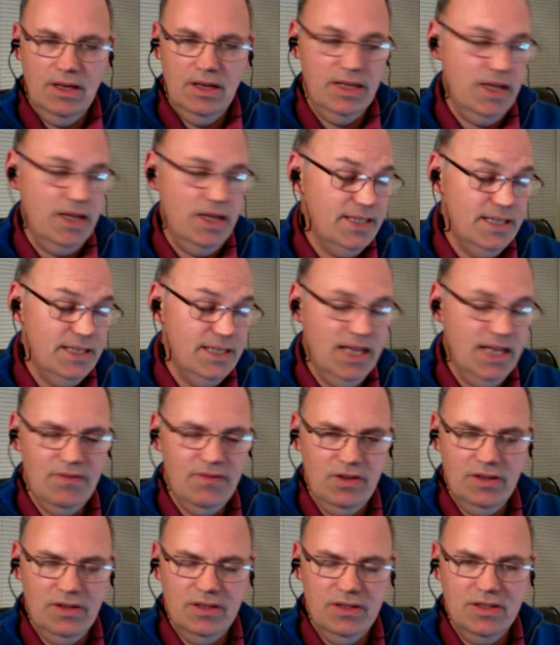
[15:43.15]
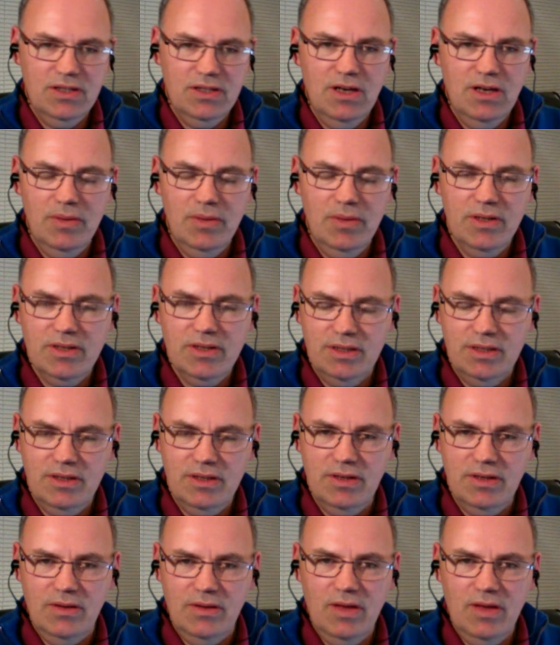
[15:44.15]
I, I didn't have it at the time. I
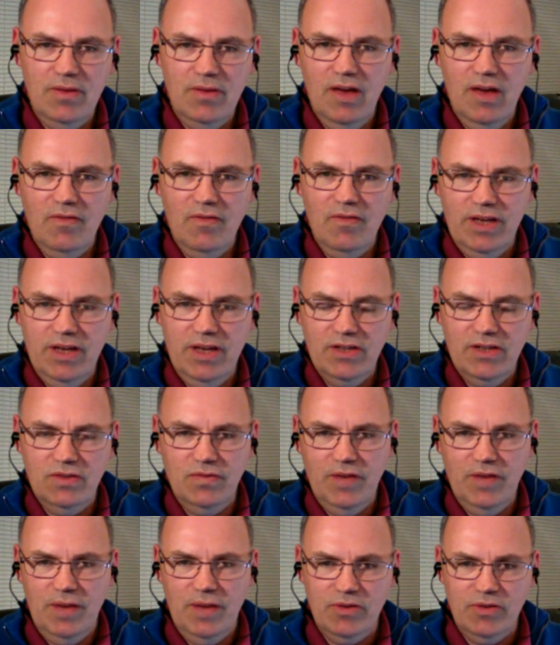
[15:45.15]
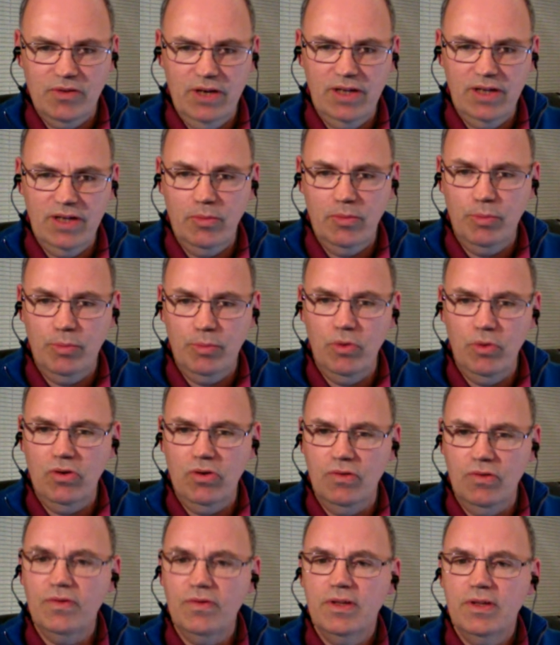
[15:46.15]
said, look, I, I've in actual fact created a
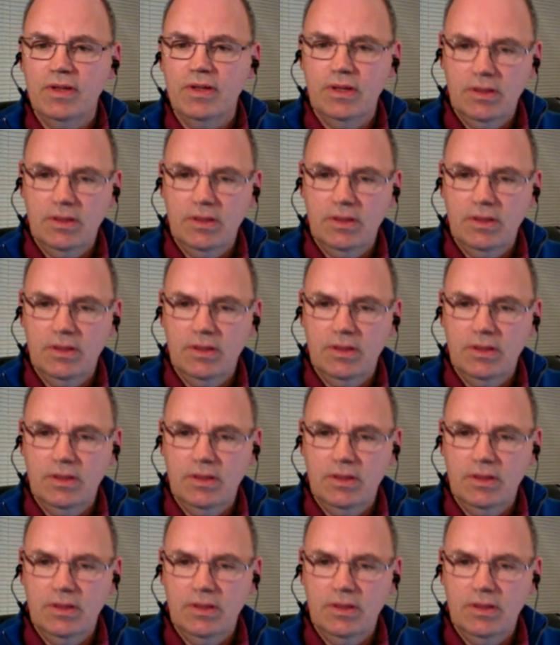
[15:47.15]
book of